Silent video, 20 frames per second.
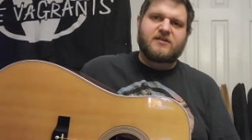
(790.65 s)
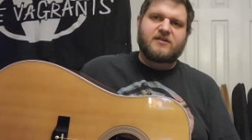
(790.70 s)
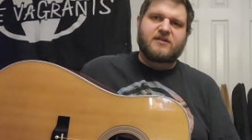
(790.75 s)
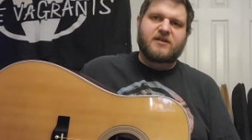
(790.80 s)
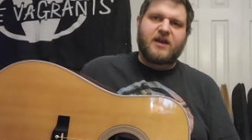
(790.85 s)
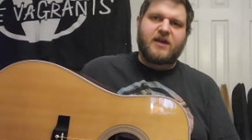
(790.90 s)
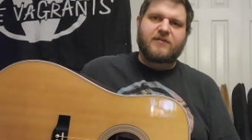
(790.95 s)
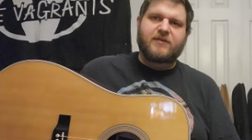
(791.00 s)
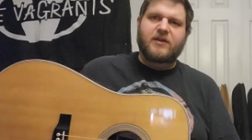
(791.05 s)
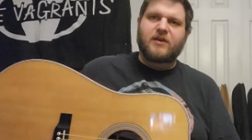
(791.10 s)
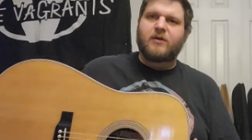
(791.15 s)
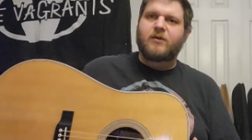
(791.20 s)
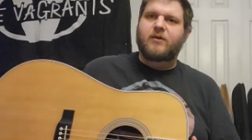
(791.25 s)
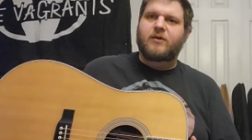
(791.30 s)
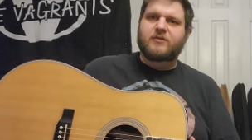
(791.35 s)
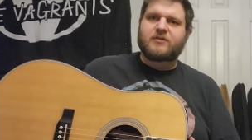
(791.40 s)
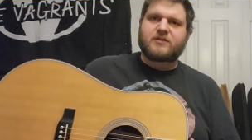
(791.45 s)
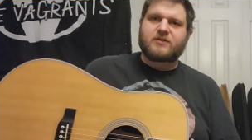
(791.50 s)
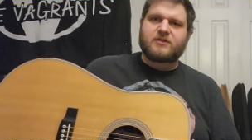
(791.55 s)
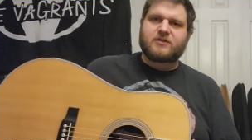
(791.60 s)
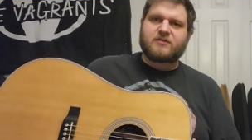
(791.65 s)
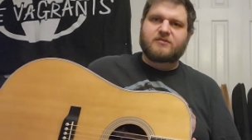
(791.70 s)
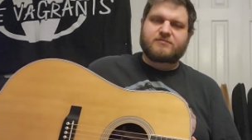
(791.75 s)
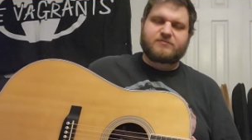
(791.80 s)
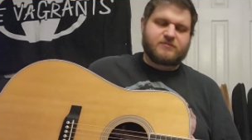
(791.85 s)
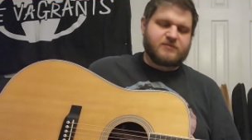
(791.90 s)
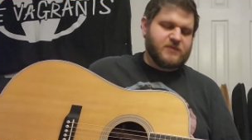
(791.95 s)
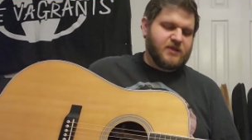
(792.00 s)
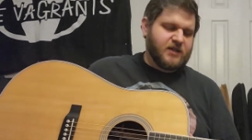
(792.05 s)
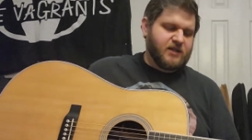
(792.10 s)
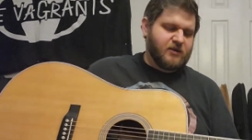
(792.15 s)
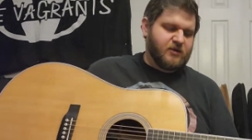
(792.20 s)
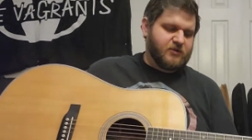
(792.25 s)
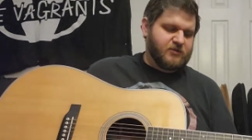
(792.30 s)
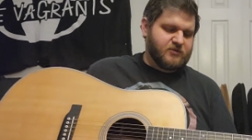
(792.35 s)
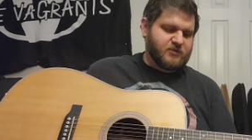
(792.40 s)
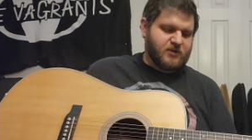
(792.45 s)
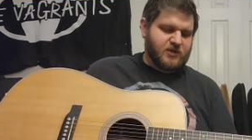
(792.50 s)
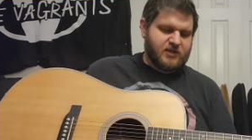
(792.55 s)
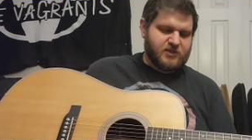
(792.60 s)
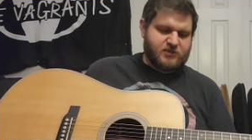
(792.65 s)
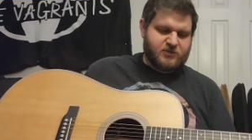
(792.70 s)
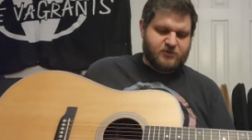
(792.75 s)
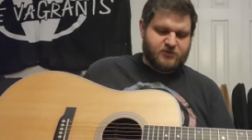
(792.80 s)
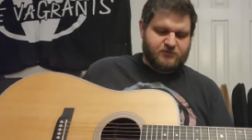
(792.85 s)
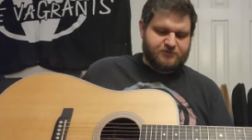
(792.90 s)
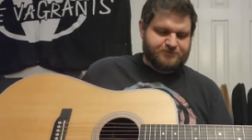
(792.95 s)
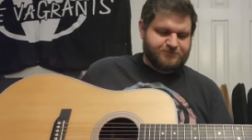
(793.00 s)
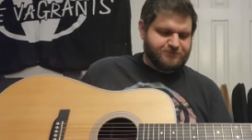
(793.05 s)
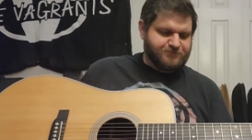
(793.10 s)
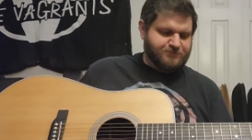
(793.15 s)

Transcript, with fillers: have it altered, let it alter on its own.